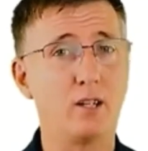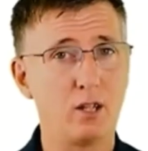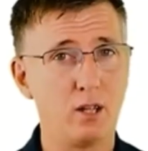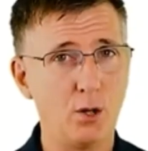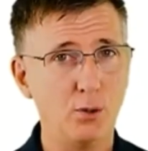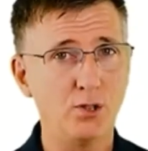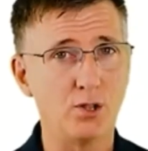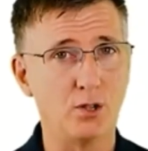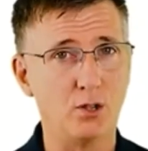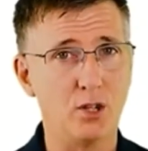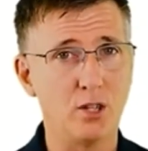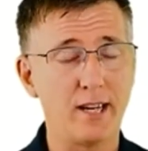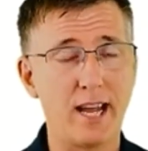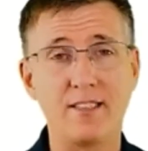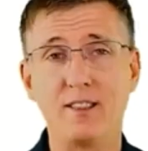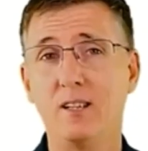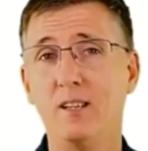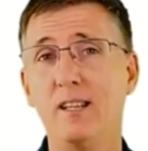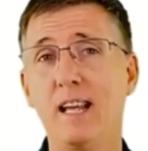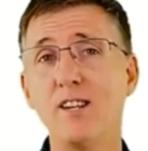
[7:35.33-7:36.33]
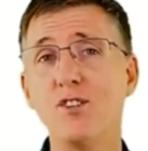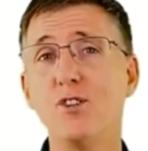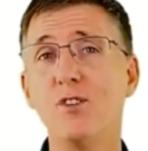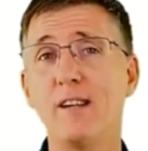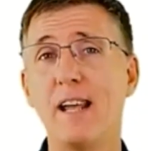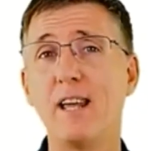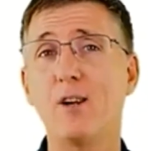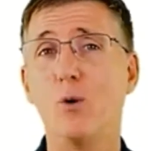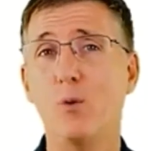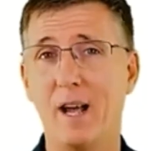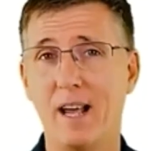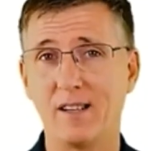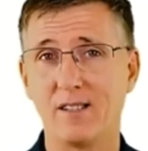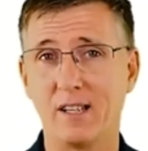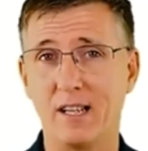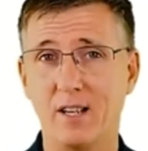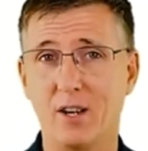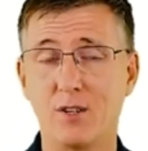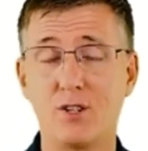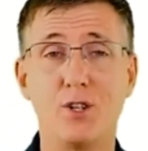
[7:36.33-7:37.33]
closer look at the Ledger Nano
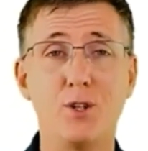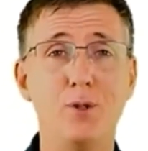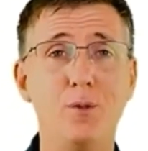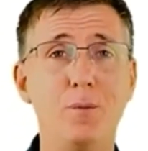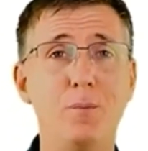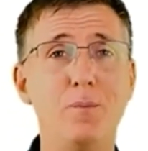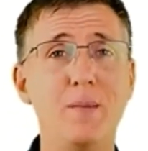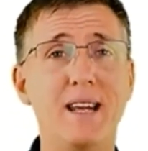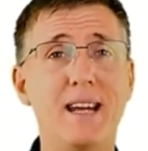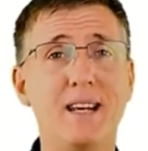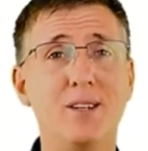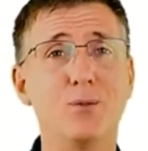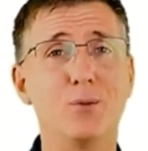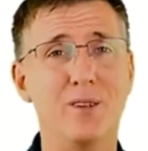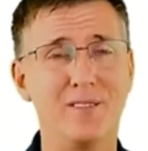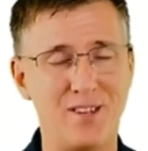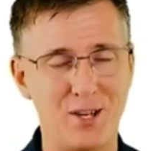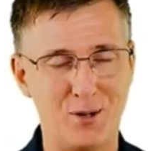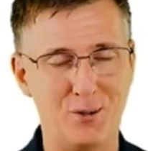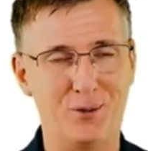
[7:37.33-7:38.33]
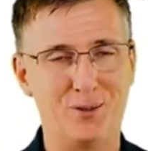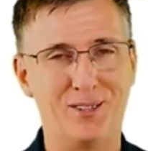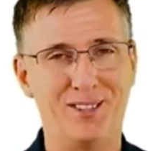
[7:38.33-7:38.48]
X in our 2-minute review.